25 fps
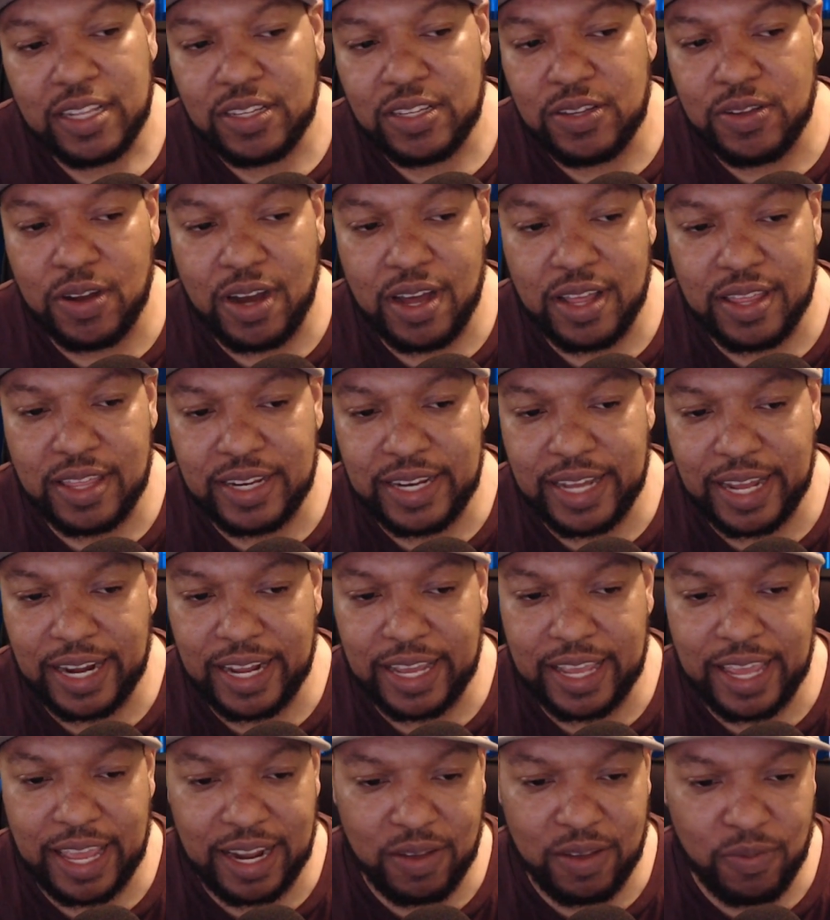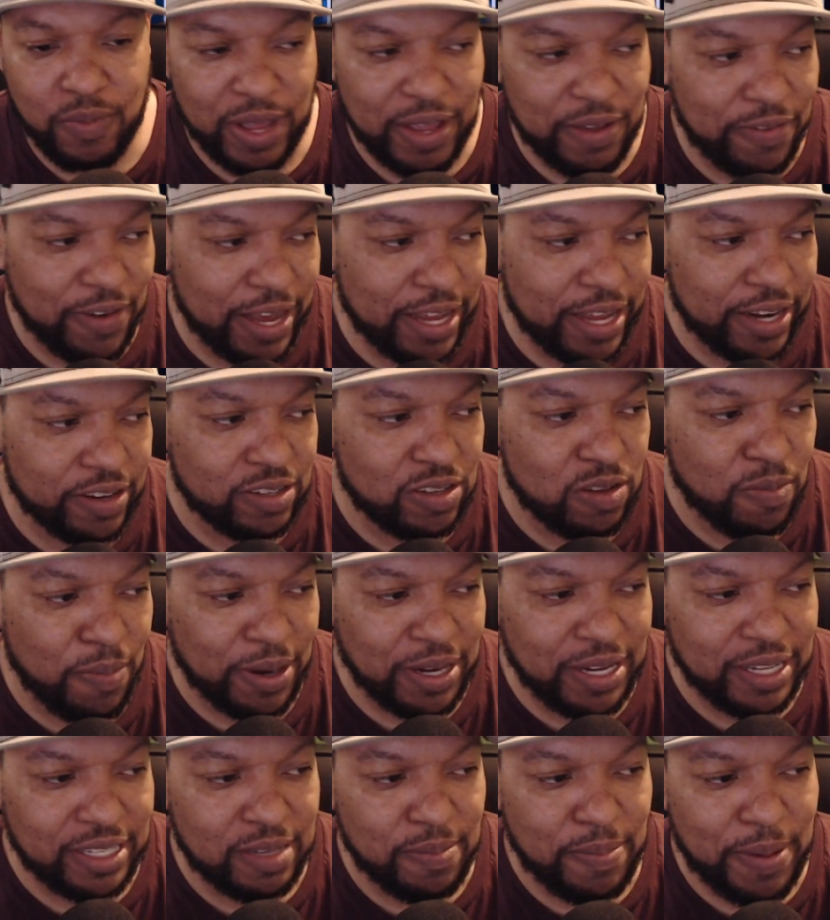To all the dedicated Wayfinders who
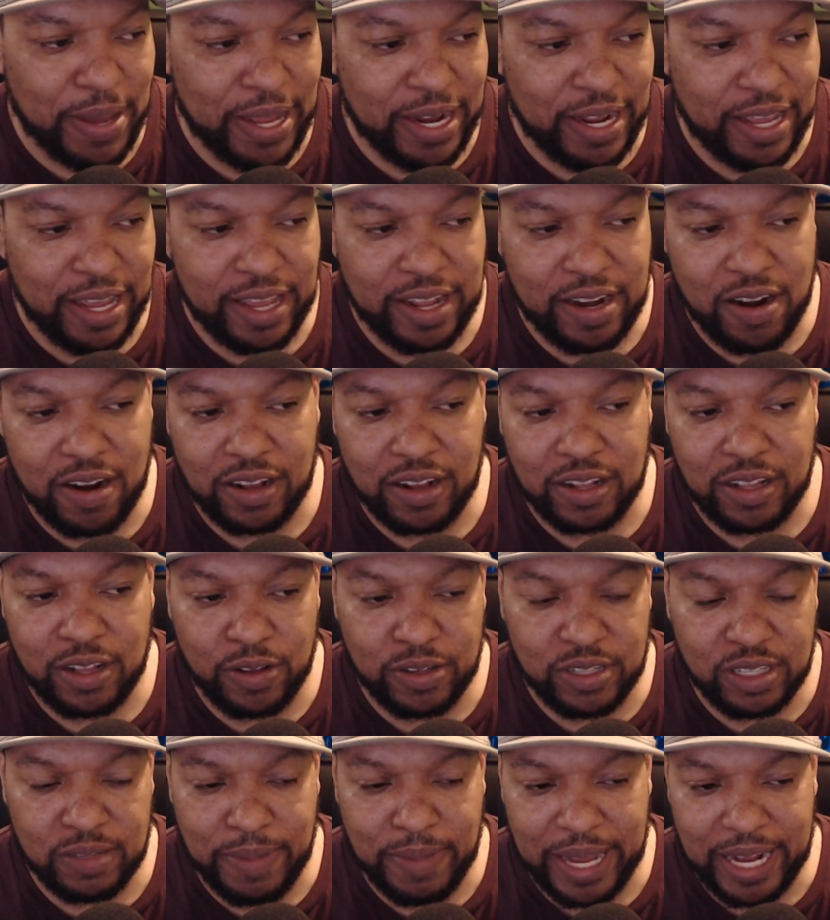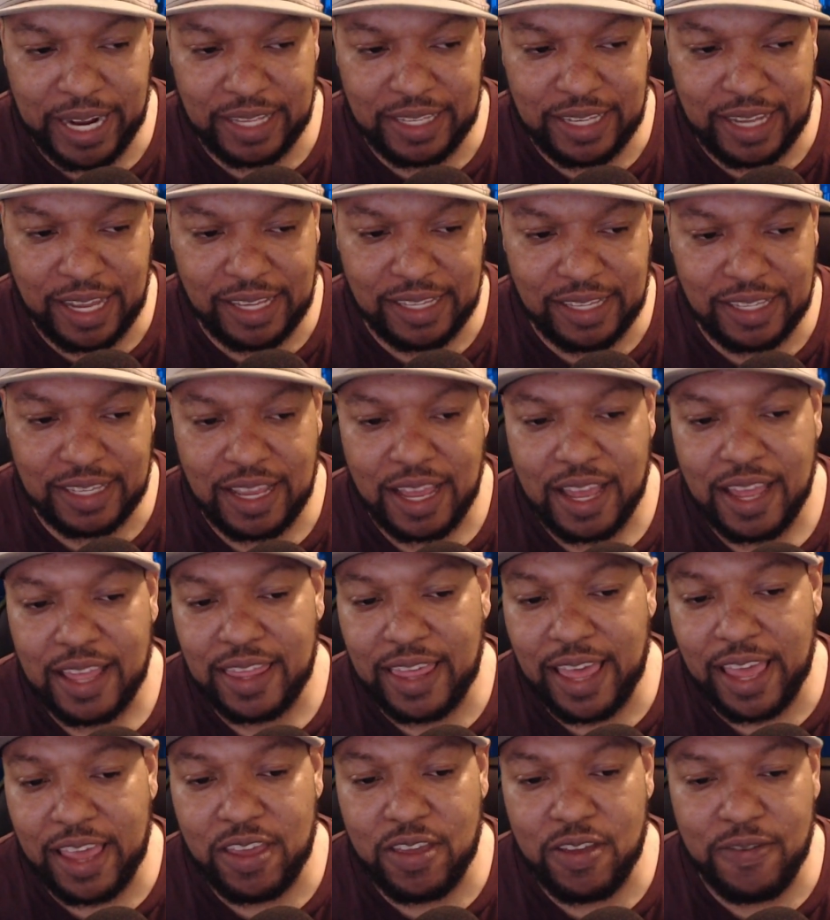participated in our closed beta test,
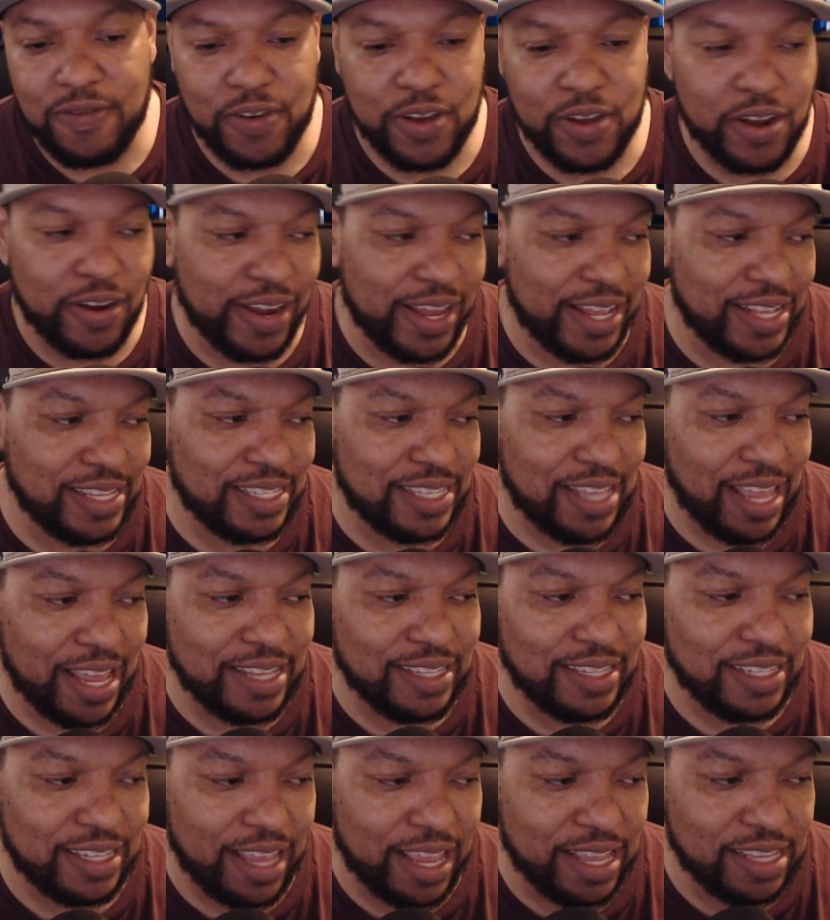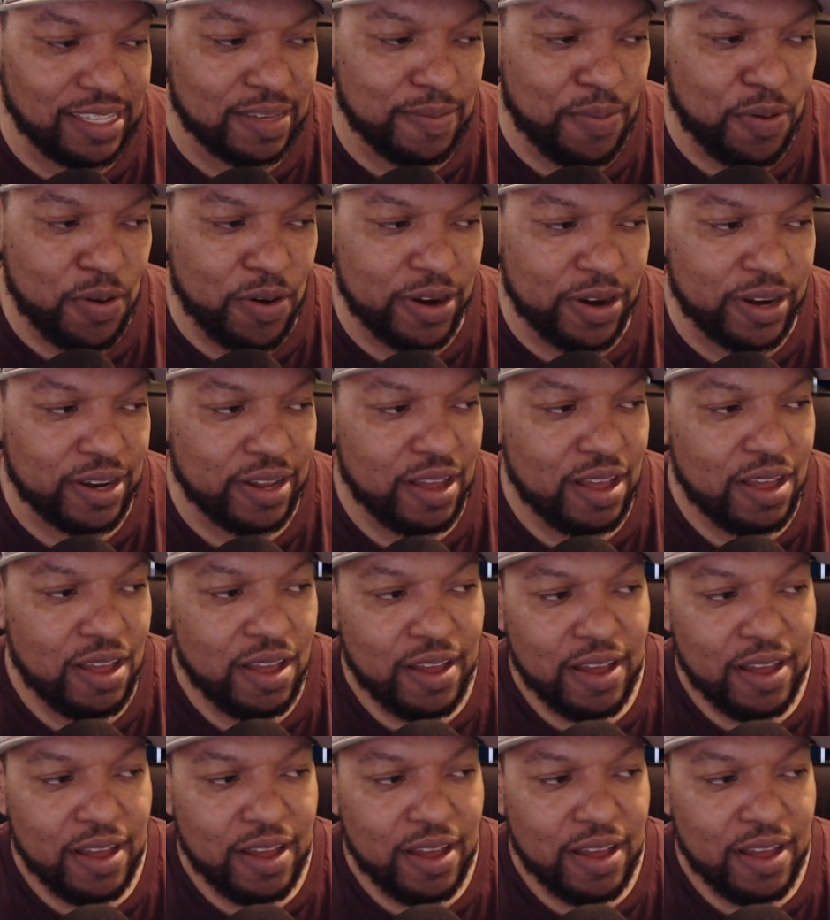thank you for your insights and support.